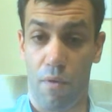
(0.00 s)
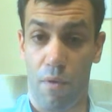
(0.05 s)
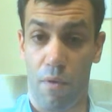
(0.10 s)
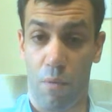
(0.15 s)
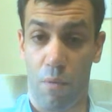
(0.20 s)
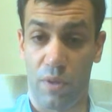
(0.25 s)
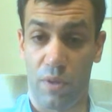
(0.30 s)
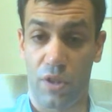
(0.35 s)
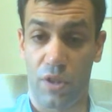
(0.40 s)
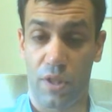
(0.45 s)

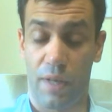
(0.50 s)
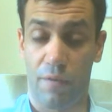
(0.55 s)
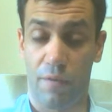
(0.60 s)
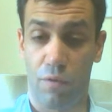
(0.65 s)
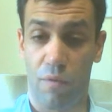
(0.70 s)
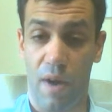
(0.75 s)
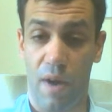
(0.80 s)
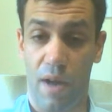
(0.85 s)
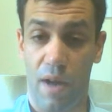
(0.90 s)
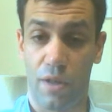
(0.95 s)
which gives
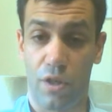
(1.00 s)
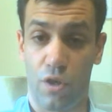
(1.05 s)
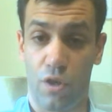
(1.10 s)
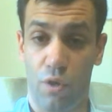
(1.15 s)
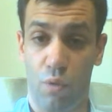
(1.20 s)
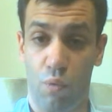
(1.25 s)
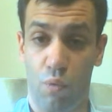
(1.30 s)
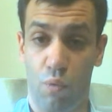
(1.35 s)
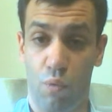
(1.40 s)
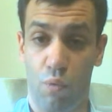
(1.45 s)
rise
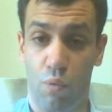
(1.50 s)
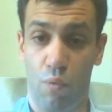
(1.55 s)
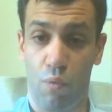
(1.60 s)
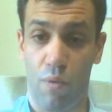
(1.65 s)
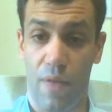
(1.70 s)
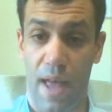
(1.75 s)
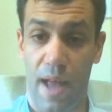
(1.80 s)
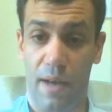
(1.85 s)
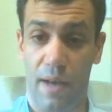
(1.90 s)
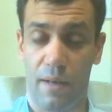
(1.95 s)
to
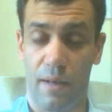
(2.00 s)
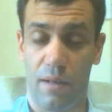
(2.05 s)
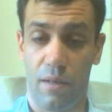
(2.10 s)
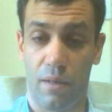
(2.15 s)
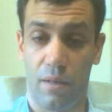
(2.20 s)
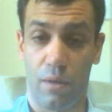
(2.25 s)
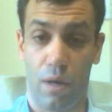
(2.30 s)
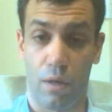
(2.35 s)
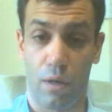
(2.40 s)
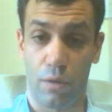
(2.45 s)
that
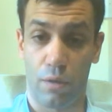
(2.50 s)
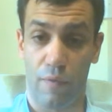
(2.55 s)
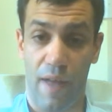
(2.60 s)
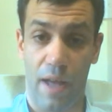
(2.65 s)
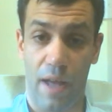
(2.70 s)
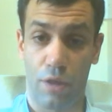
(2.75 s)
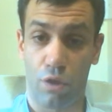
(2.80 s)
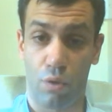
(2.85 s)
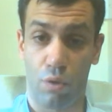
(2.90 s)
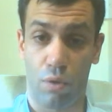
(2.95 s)
cause of
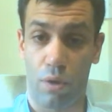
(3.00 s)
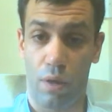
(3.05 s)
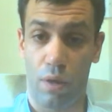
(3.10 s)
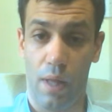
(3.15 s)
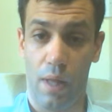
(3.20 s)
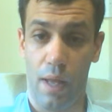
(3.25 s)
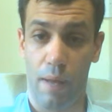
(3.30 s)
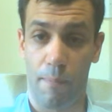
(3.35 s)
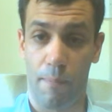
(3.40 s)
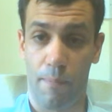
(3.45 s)
action or
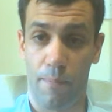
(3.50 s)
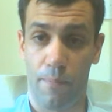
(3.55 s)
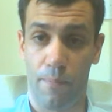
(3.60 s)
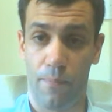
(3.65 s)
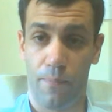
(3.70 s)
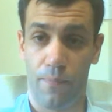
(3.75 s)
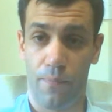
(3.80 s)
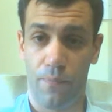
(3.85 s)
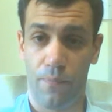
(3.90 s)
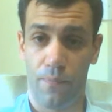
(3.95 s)
claim,
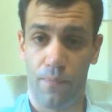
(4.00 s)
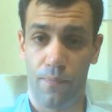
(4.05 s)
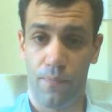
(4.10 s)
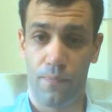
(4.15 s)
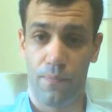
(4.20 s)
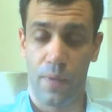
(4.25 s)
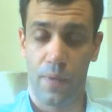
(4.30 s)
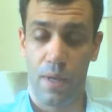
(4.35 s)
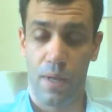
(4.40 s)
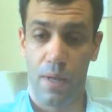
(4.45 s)

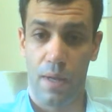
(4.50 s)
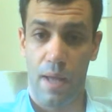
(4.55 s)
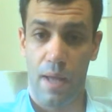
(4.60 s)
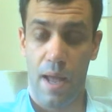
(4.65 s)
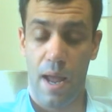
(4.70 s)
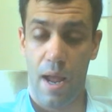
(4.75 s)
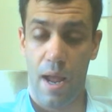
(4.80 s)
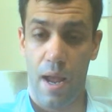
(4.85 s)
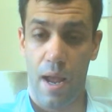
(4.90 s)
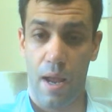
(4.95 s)

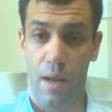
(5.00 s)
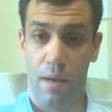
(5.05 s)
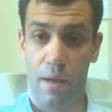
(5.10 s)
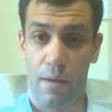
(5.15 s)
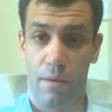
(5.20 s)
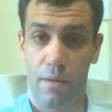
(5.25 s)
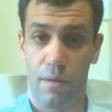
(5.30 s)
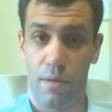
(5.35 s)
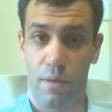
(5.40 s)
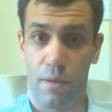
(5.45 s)

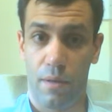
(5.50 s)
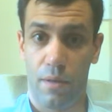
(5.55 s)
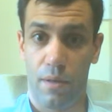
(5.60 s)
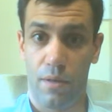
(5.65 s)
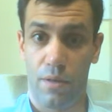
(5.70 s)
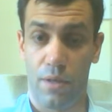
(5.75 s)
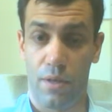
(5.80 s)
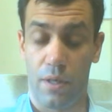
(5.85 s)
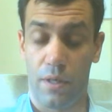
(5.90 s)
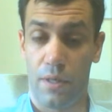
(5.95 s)
and
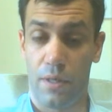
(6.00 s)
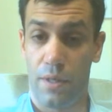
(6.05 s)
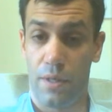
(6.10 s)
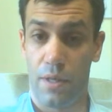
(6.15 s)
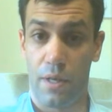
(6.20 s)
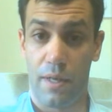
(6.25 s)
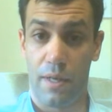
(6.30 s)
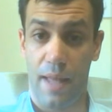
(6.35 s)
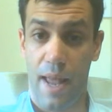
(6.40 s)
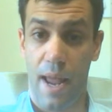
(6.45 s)
just
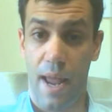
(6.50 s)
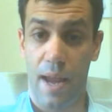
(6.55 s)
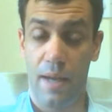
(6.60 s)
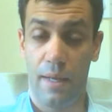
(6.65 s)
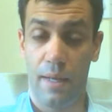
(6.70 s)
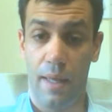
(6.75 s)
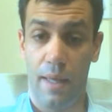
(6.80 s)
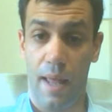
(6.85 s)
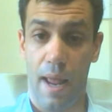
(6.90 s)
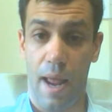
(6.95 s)
the
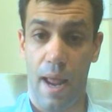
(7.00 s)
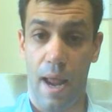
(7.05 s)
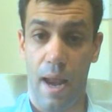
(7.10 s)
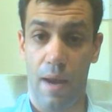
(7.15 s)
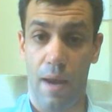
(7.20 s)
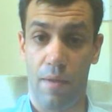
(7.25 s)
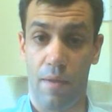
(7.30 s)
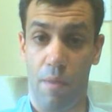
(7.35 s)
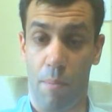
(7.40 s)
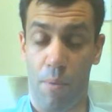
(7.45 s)
date
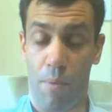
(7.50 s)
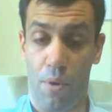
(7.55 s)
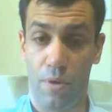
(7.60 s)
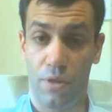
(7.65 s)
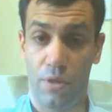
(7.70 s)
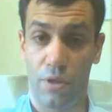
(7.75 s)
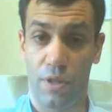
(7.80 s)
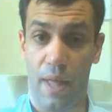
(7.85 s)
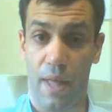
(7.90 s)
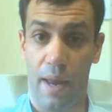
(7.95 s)
and the
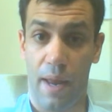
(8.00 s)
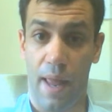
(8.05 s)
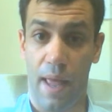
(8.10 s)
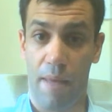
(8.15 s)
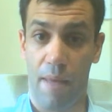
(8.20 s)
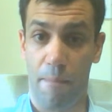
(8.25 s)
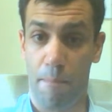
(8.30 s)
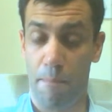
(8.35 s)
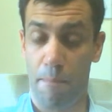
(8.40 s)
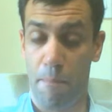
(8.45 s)
persons that
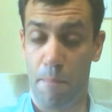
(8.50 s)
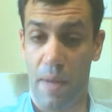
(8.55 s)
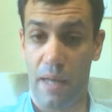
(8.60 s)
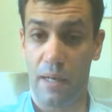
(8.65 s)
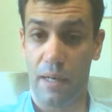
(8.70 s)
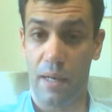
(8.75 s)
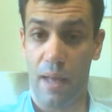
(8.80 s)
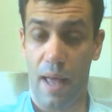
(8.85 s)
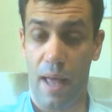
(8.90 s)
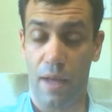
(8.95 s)

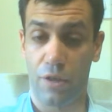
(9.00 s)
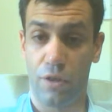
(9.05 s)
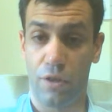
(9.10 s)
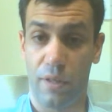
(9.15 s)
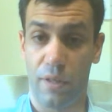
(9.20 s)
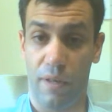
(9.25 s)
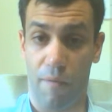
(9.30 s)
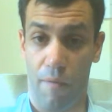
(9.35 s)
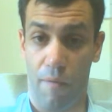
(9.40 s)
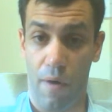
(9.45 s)
made it
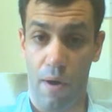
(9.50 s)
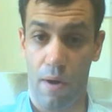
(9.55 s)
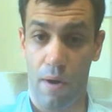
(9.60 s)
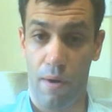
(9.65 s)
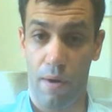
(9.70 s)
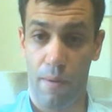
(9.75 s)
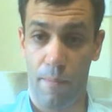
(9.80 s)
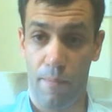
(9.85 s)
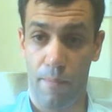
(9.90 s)
actually differ,